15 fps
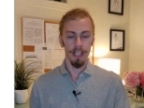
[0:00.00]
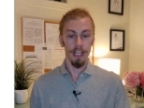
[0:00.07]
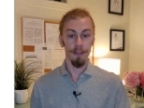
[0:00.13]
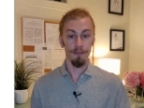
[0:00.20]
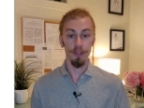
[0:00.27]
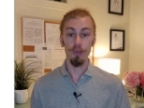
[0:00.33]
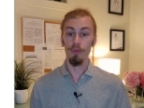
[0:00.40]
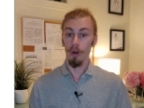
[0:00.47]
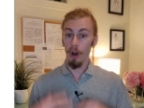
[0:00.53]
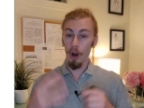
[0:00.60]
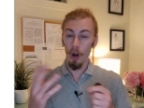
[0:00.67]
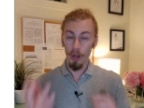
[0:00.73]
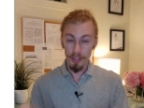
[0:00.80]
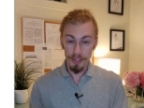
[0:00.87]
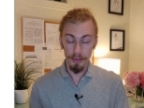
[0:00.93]
If you
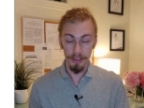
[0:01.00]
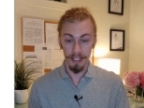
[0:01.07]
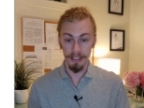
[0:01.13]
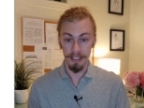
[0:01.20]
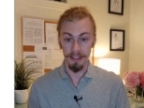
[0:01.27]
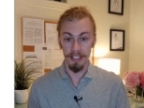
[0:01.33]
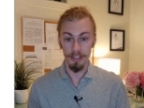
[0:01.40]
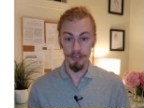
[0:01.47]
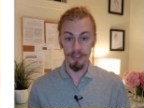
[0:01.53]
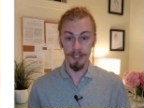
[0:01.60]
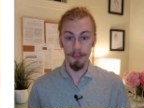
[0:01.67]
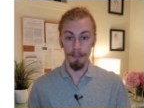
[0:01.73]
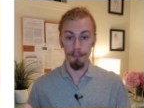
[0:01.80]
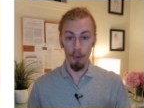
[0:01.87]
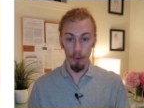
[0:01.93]
also think that these are
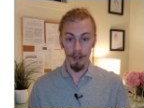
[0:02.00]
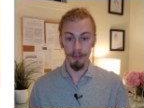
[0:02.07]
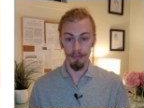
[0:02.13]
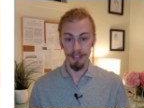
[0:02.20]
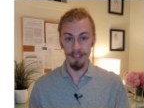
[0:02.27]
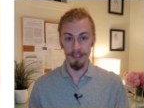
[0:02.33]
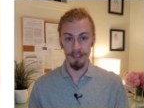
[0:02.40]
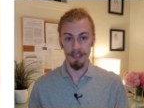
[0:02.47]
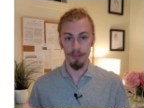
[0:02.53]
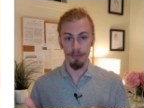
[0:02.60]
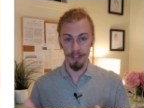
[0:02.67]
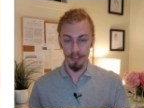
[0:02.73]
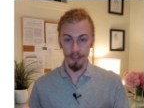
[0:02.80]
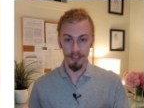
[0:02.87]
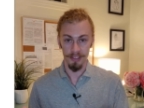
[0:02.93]
some important reasons to
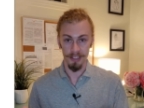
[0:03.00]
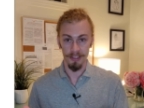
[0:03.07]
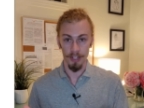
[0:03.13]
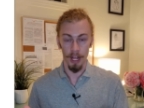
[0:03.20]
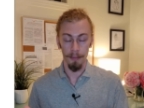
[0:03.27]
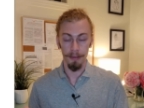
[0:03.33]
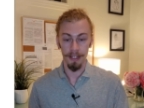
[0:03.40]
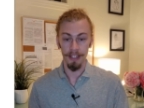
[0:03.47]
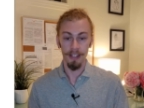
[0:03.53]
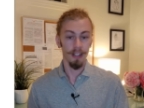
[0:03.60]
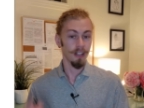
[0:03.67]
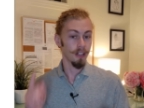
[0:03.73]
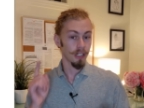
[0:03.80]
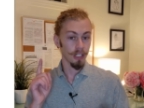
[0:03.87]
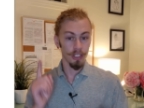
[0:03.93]
research this topic,
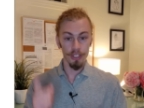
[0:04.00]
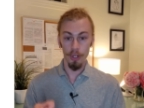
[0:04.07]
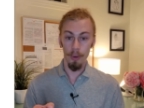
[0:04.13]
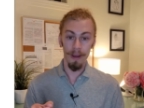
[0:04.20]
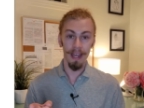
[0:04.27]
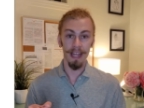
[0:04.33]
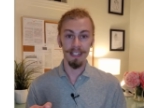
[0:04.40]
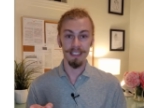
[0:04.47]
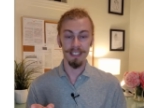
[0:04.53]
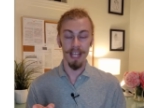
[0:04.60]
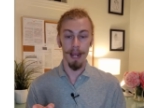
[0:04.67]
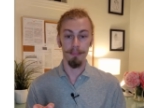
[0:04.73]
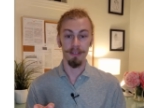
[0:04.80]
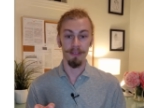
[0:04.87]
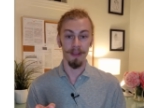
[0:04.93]
go ahead and
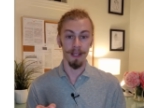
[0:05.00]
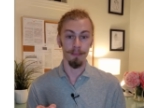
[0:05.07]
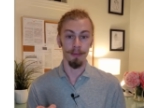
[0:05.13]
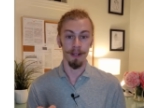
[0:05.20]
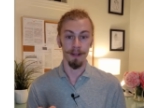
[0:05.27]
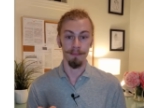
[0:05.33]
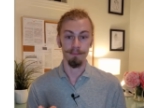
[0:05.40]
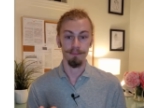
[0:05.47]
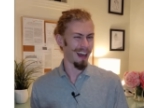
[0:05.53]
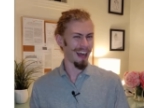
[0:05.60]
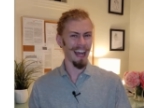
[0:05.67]
tap the like button.